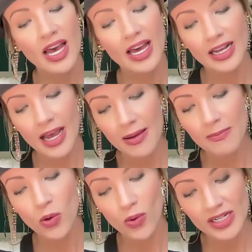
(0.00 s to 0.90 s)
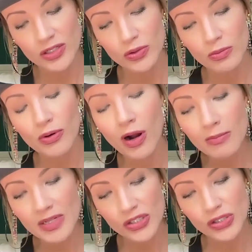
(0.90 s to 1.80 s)
And I am going to
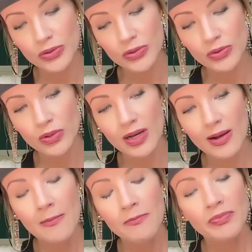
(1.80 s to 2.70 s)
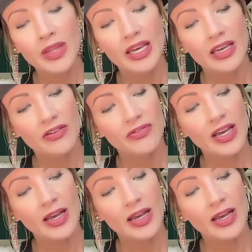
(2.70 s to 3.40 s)
promise you, if